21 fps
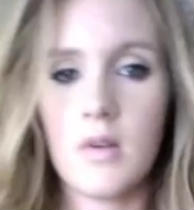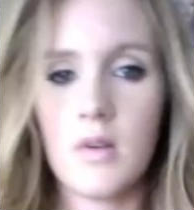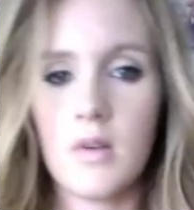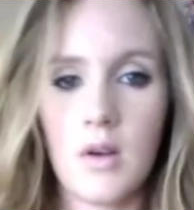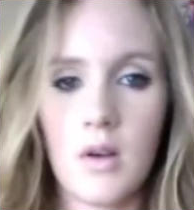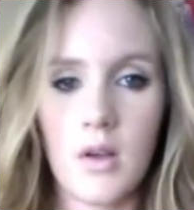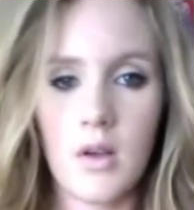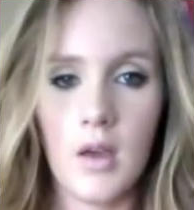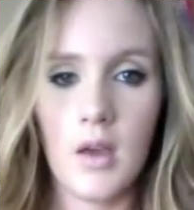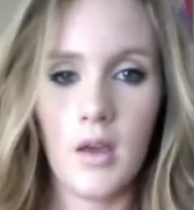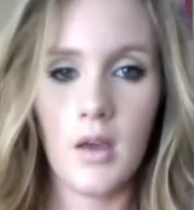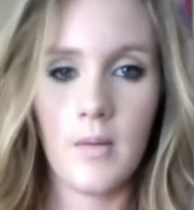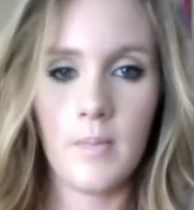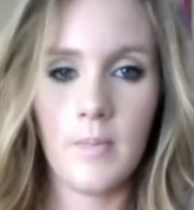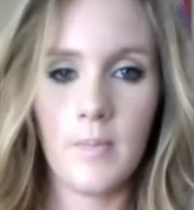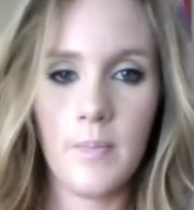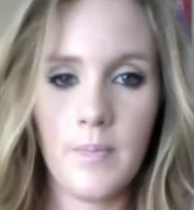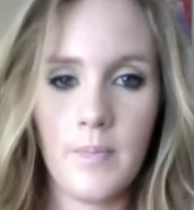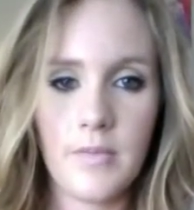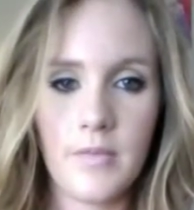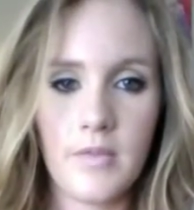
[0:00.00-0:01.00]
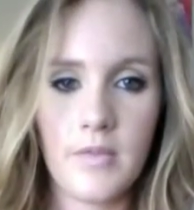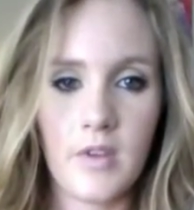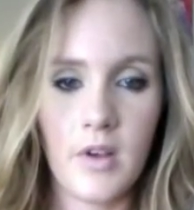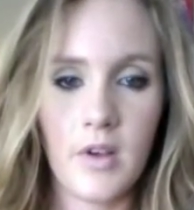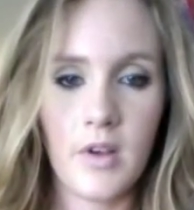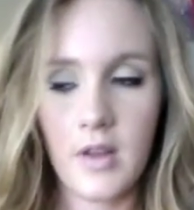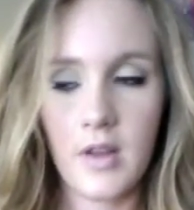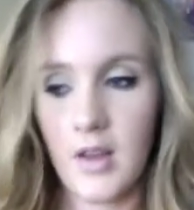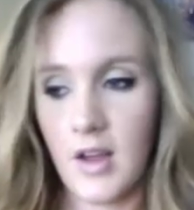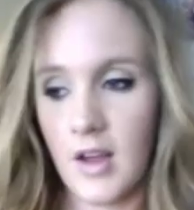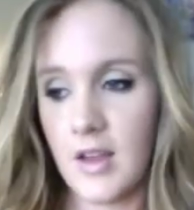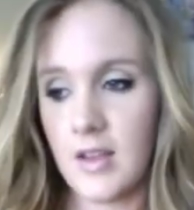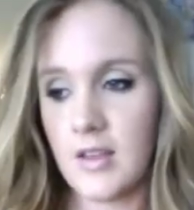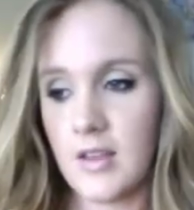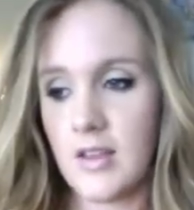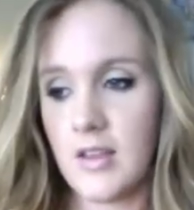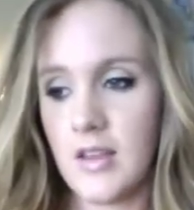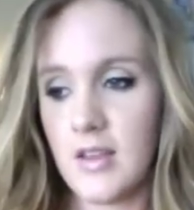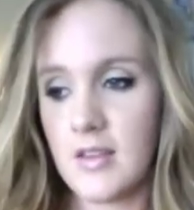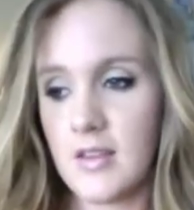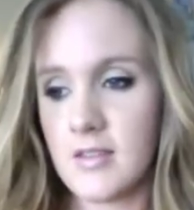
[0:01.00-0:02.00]
Okay, sorry.
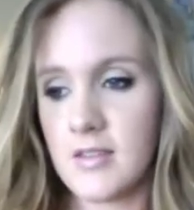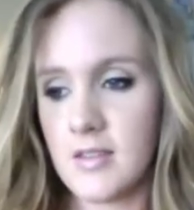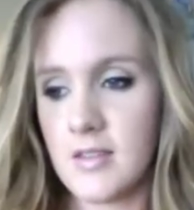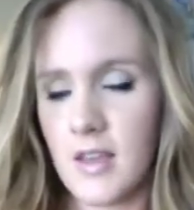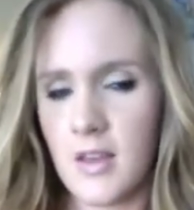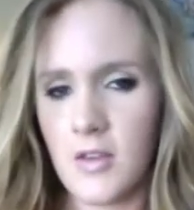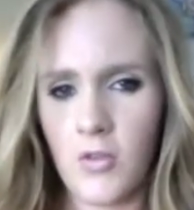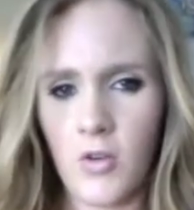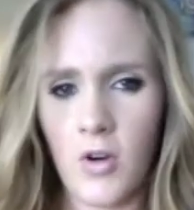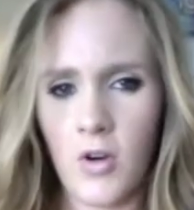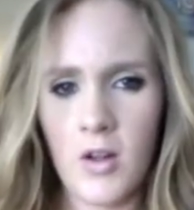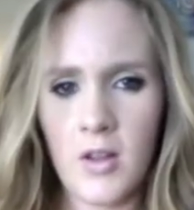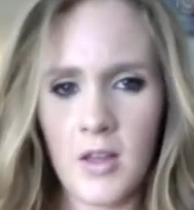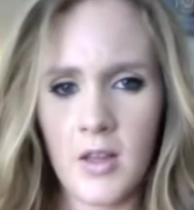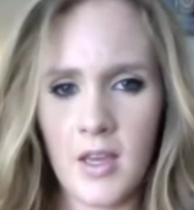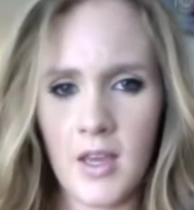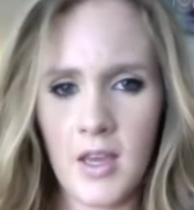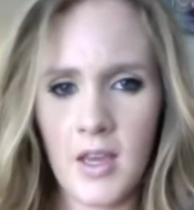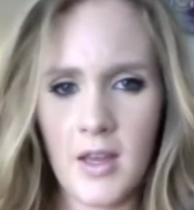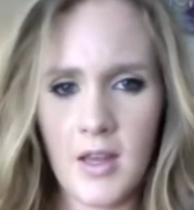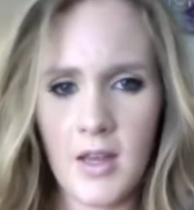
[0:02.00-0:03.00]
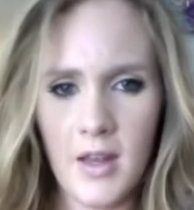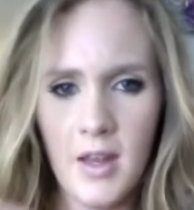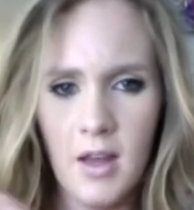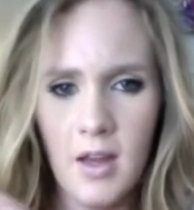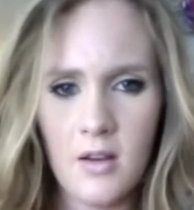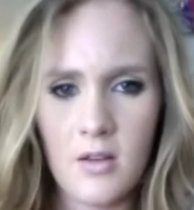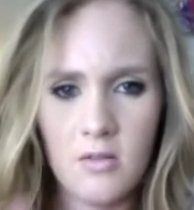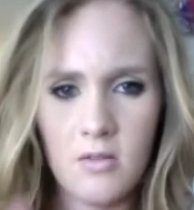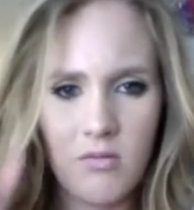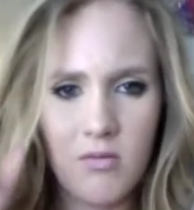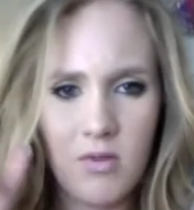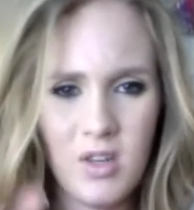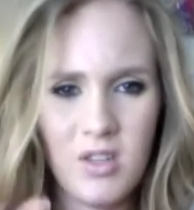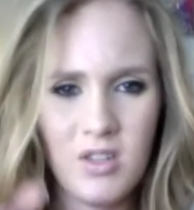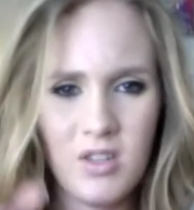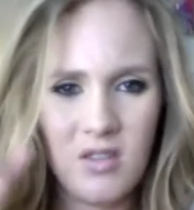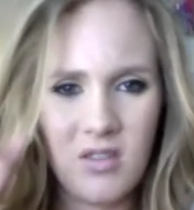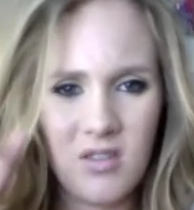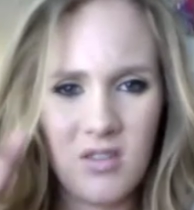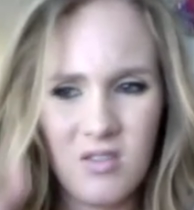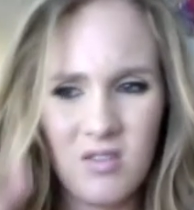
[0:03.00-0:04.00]
It's like crawling in and out of the
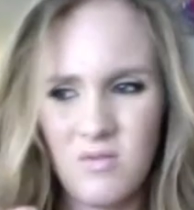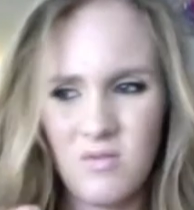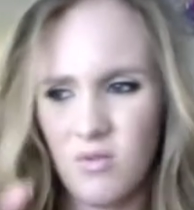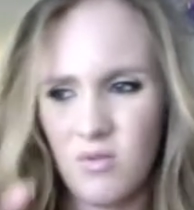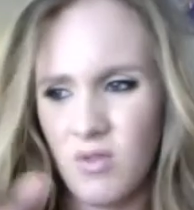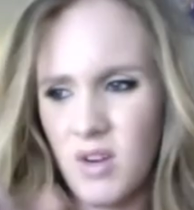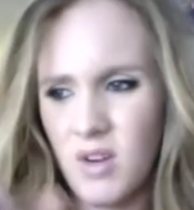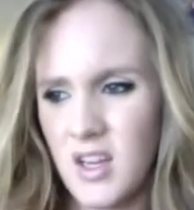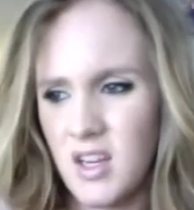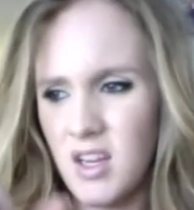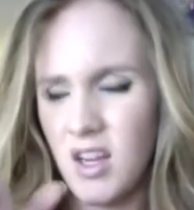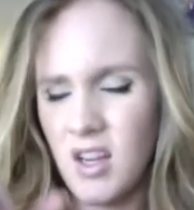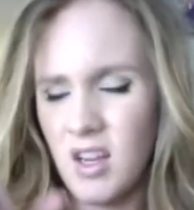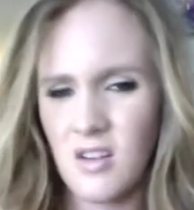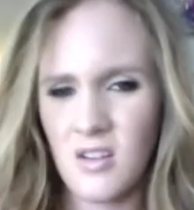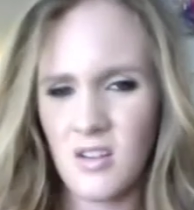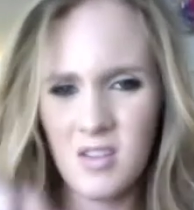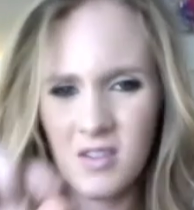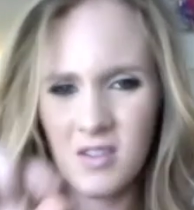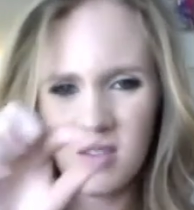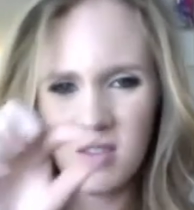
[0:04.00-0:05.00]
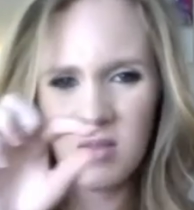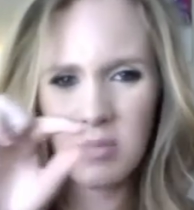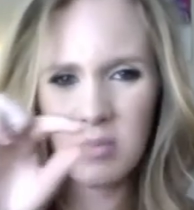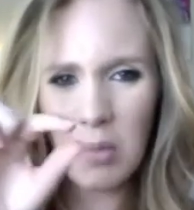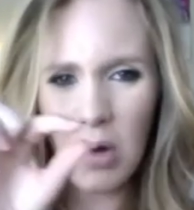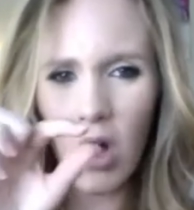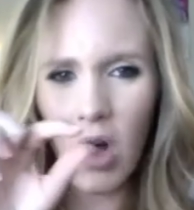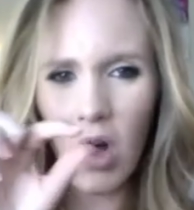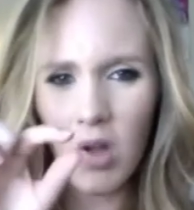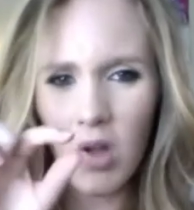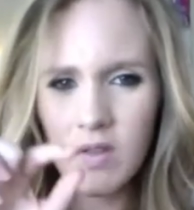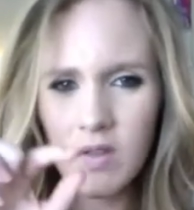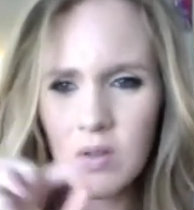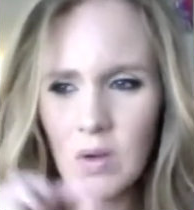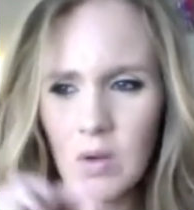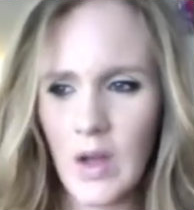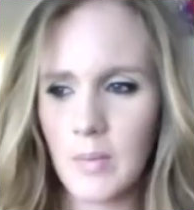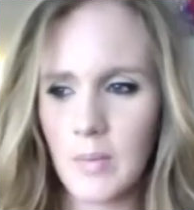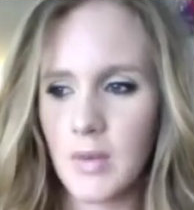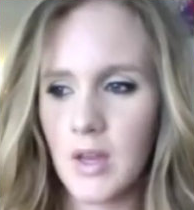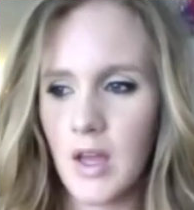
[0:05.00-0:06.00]
ridges of the radiator. It's small, so
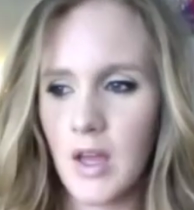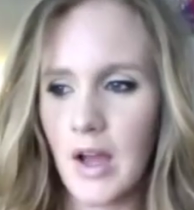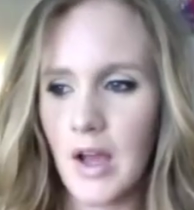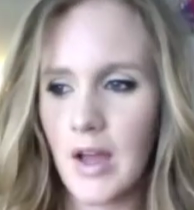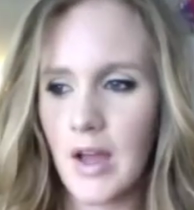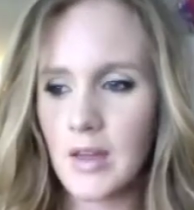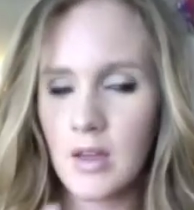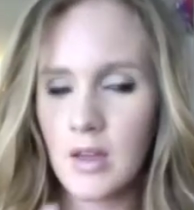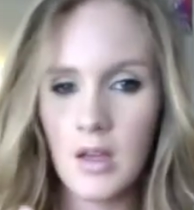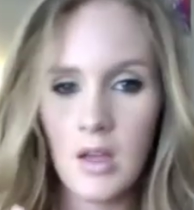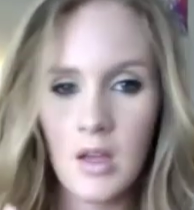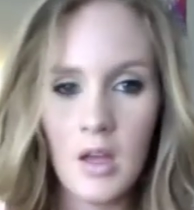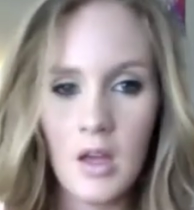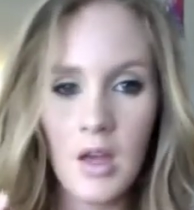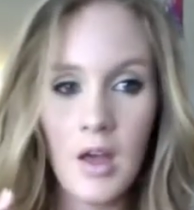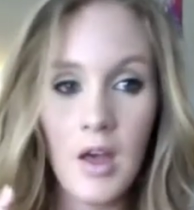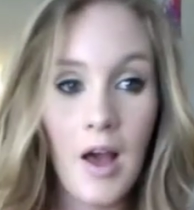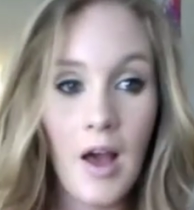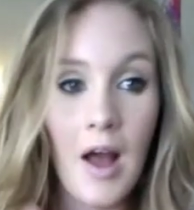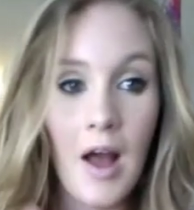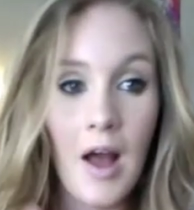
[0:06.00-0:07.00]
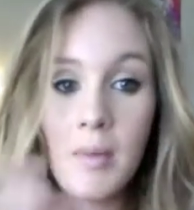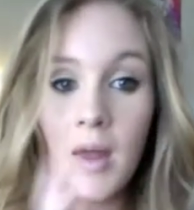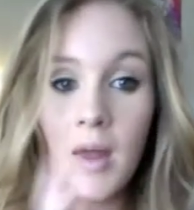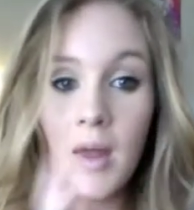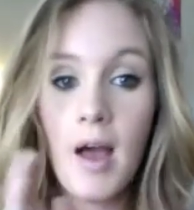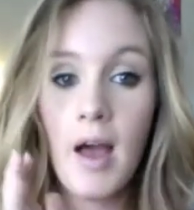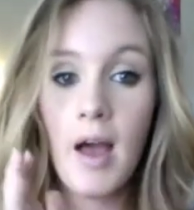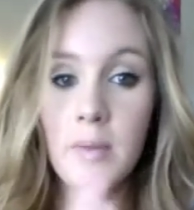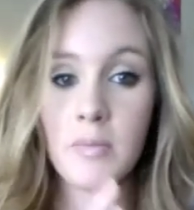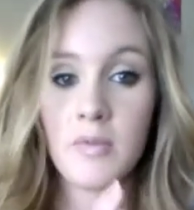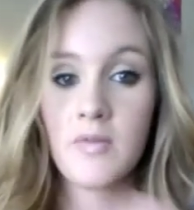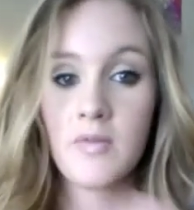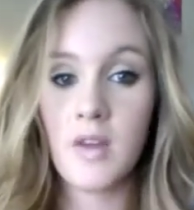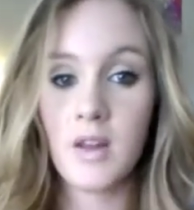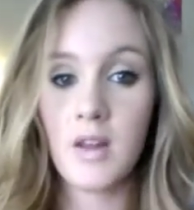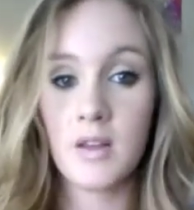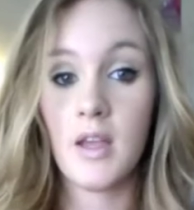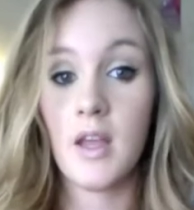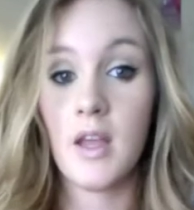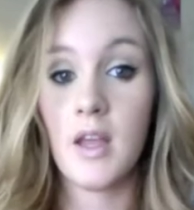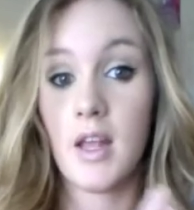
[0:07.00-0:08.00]
I'm not
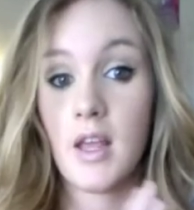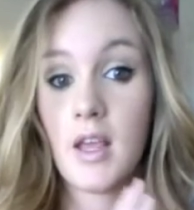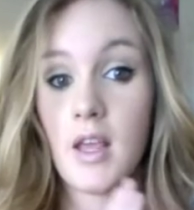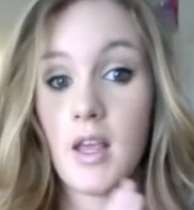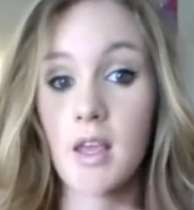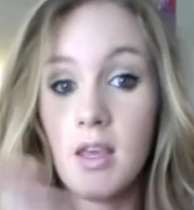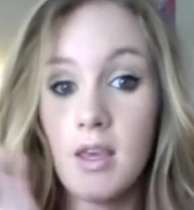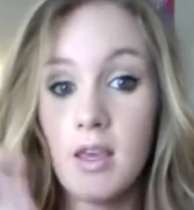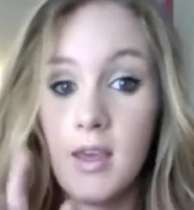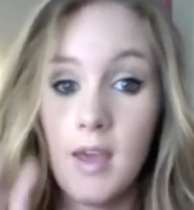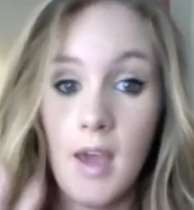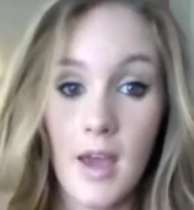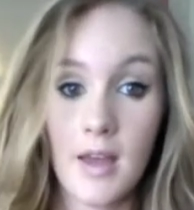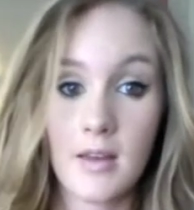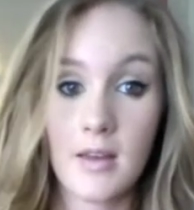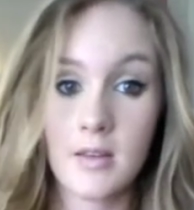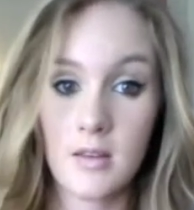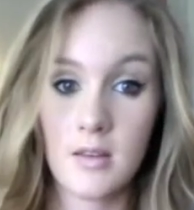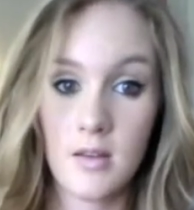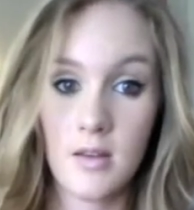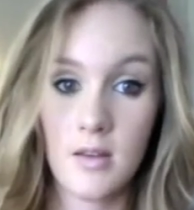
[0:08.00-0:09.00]
hyperventilating yet.